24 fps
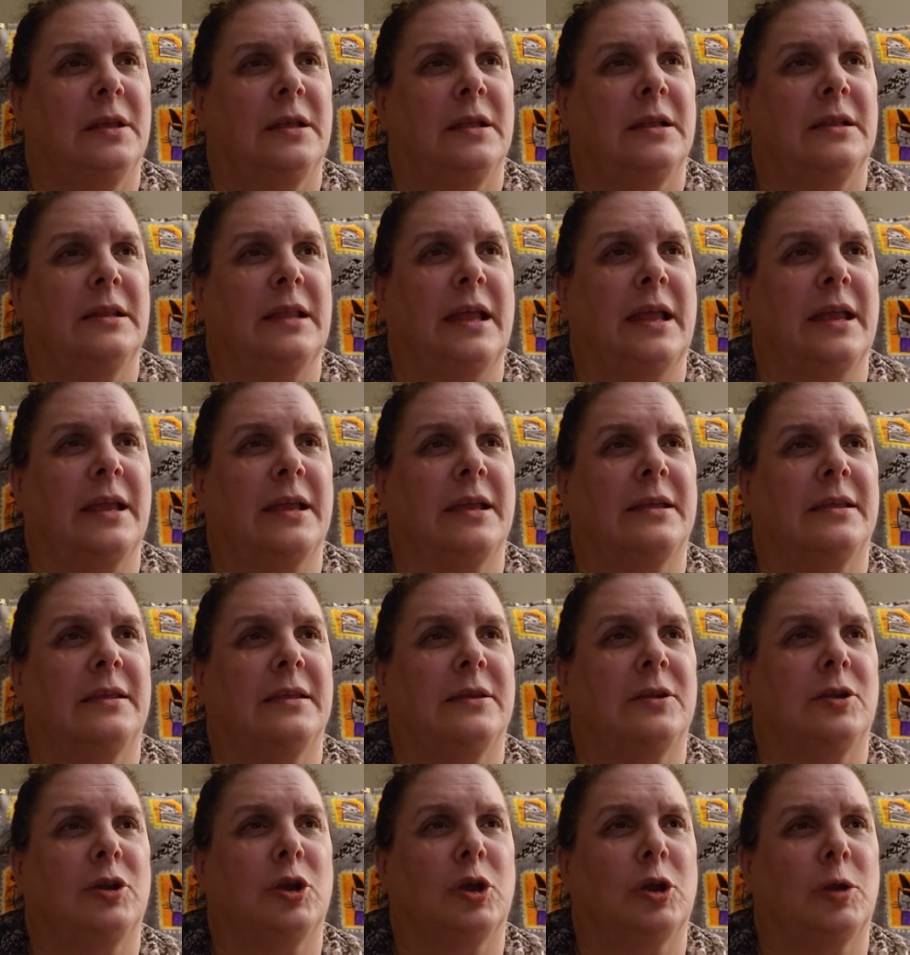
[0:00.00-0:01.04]
like
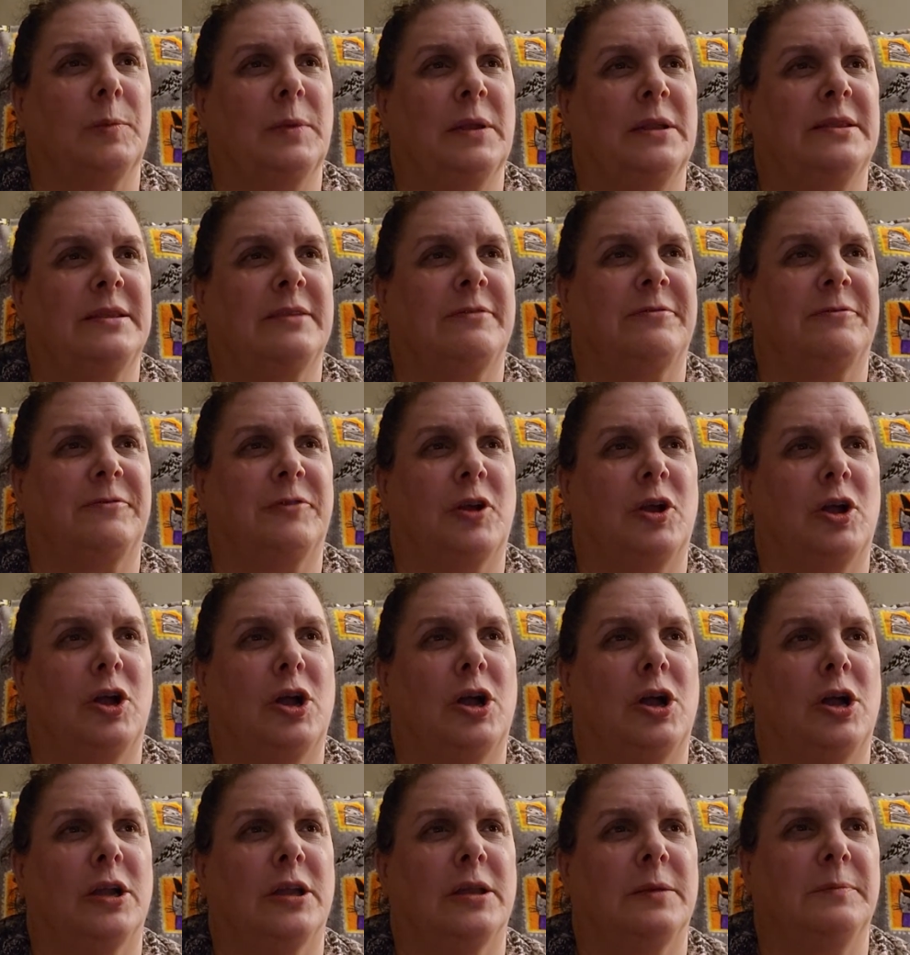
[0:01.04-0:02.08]
Kermit the
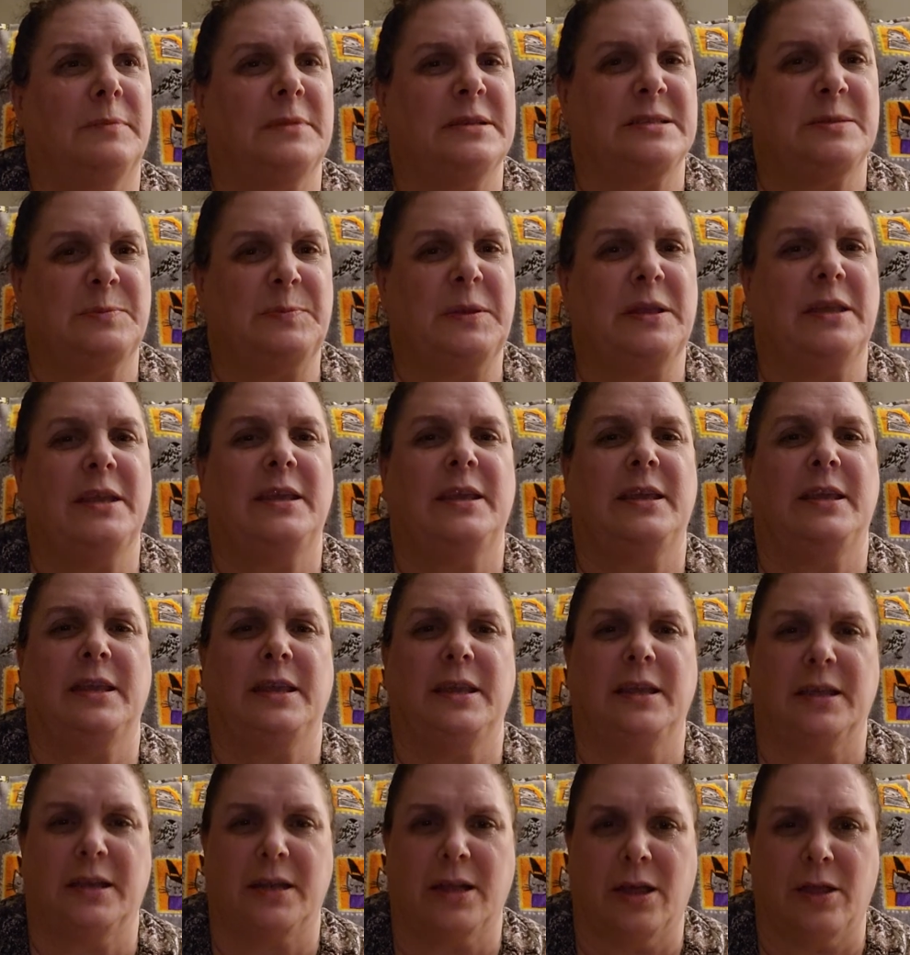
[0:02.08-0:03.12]
Frog and Miss
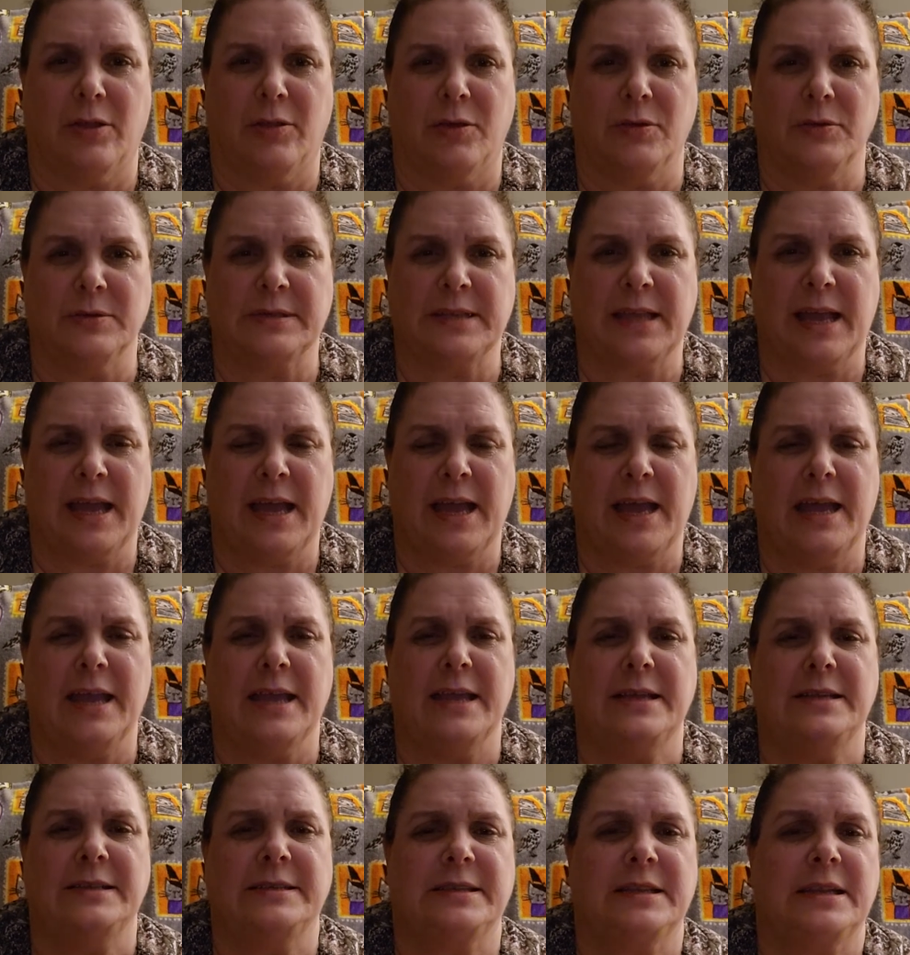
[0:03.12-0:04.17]
Piggy and all those guys.